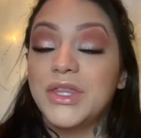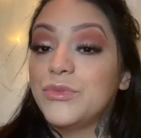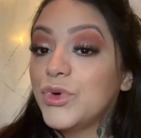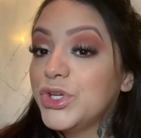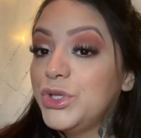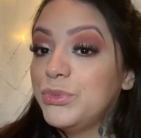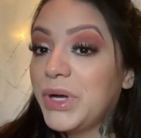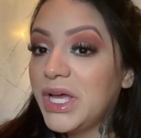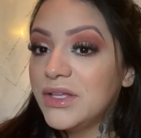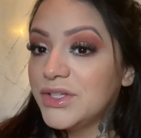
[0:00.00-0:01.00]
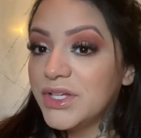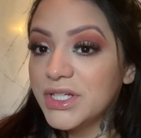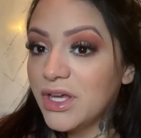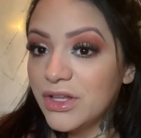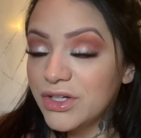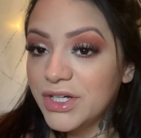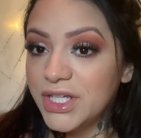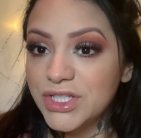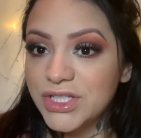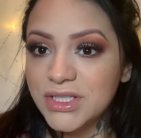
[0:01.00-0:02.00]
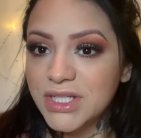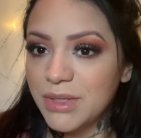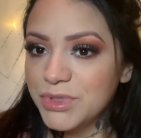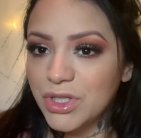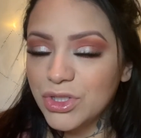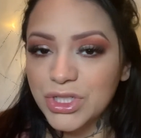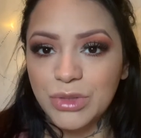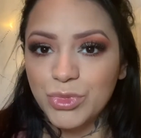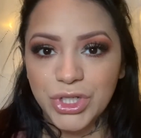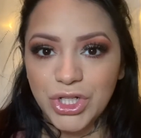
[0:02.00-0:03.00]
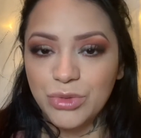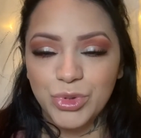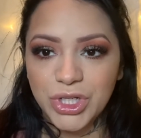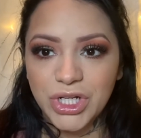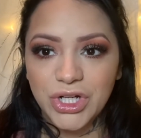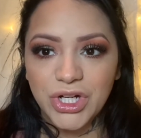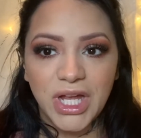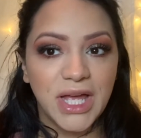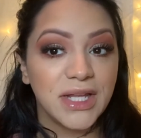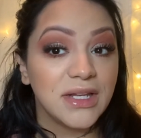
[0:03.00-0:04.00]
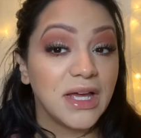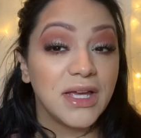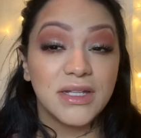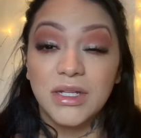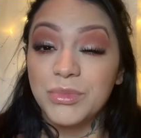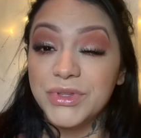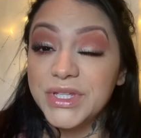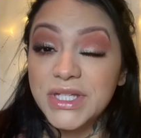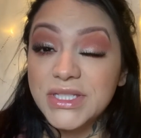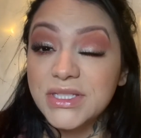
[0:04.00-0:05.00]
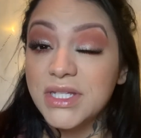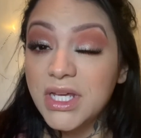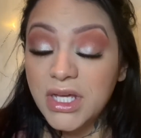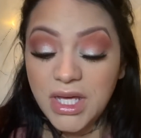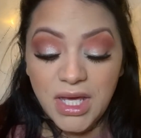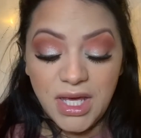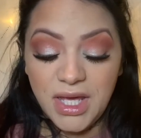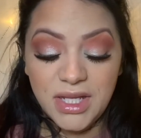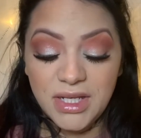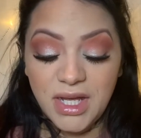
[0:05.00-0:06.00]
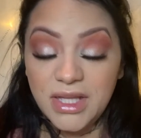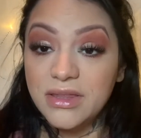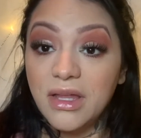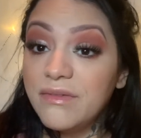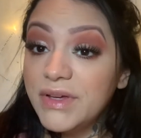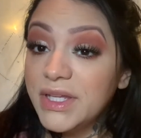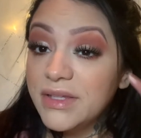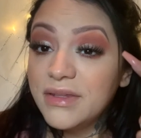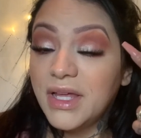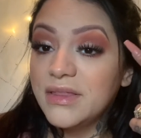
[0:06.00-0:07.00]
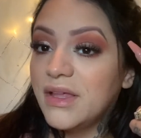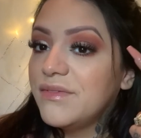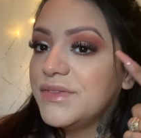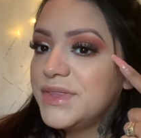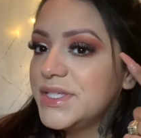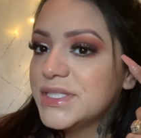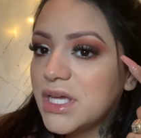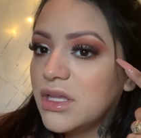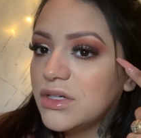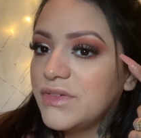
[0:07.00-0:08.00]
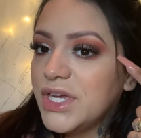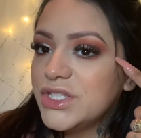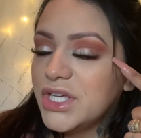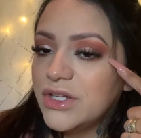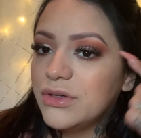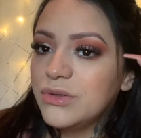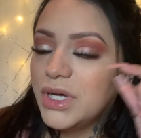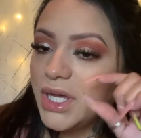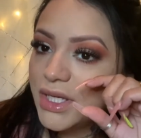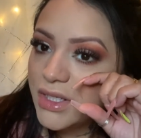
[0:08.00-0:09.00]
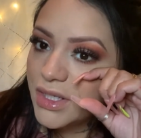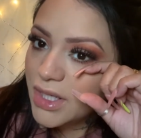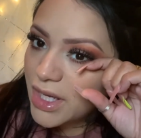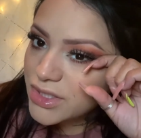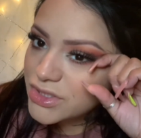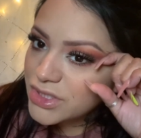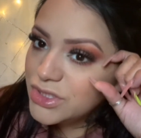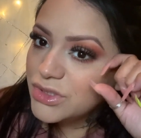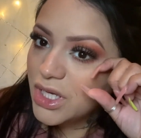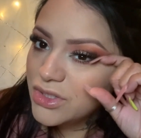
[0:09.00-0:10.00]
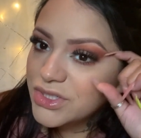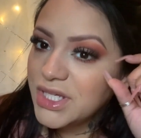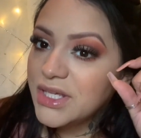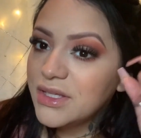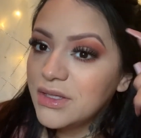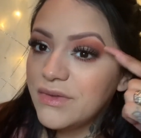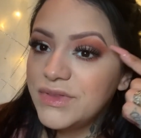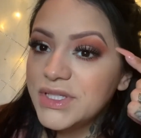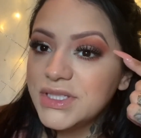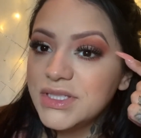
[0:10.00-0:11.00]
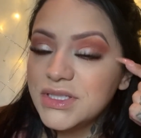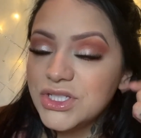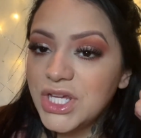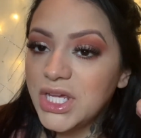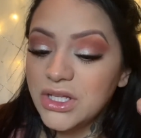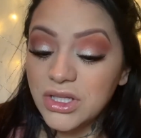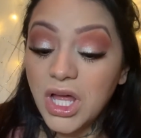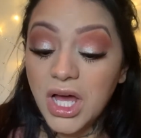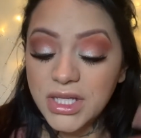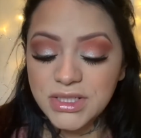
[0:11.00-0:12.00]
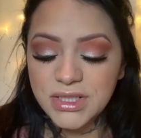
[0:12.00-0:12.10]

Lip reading: The more you piled on a color, it just kept on looking prettier and prettier, and I ended up with this. And I love it. I love this color of eyeshadow. I actually do colors like of this shade a lot.